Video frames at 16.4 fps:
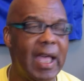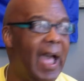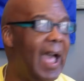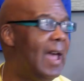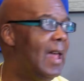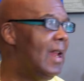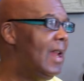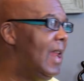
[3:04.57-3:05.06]

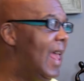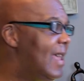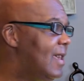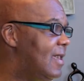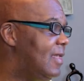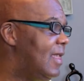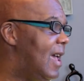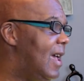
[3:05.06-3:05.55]
I
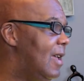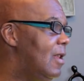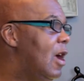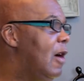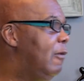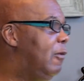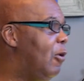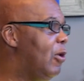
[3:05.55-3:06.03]
like that.
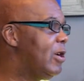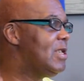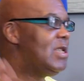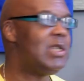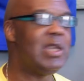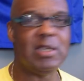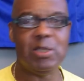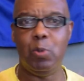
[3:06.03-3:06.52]
4 to
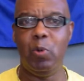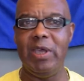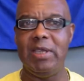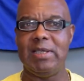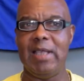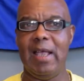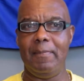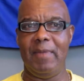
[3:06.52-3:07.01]
6
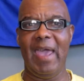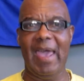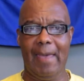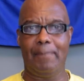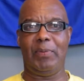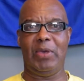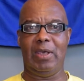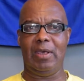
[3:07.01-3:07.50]
weeks, I'm
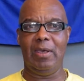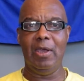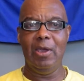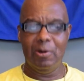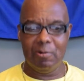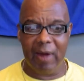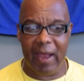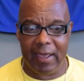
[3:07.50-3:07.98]
happy,
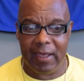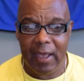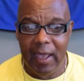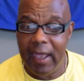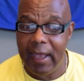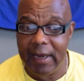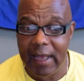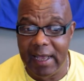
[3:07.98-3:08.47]
right?
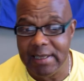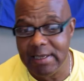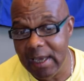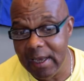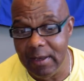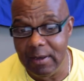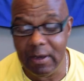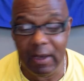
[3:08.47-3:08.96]
And I
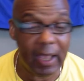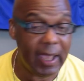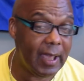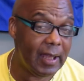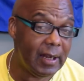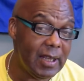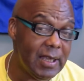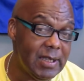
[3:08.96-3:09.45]
tell you,
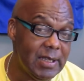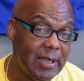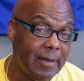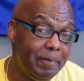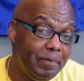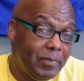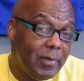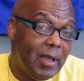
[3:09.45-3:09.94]
hey,
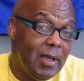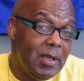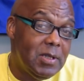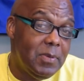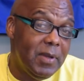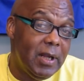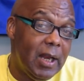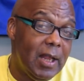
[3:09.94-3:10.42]
listen,
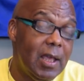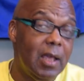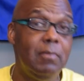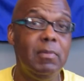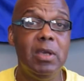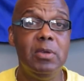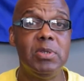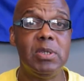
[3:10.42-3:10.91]
it's
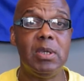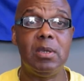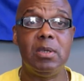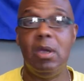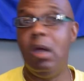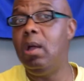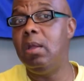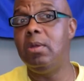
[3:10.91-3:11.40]
McLean Music.
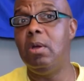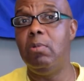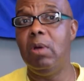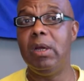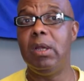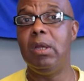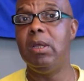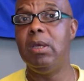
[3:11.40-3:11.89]
Y'all know
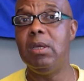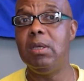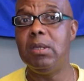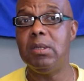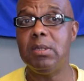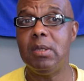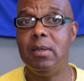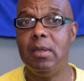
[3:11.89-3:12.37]
what it
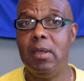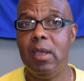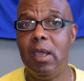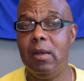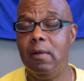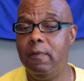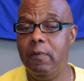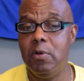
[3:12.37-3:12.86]
is.
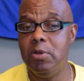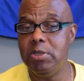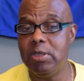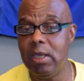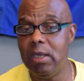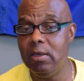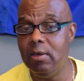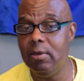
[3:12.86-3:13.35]
And the first
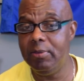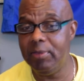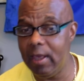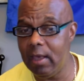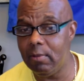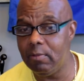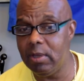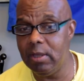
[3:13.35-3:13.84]
thing you
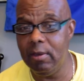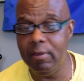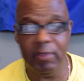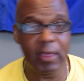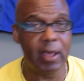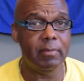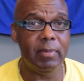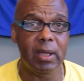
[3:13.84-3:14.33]
think when you
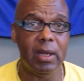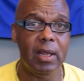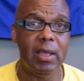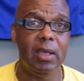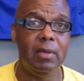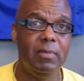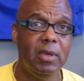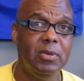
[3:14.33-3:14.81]
think
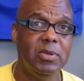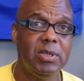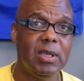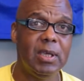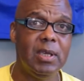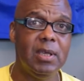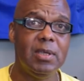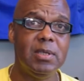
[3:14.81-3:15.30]
McLean
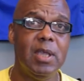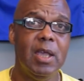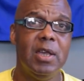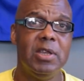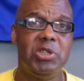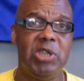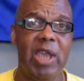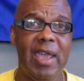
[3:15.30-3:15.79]
Music is
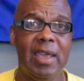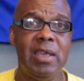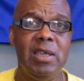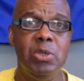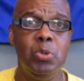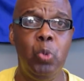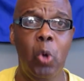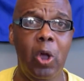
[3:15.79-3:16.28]

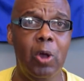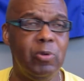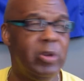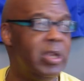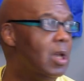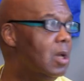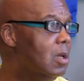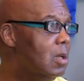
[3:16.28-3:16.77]
Jackie's Warrior.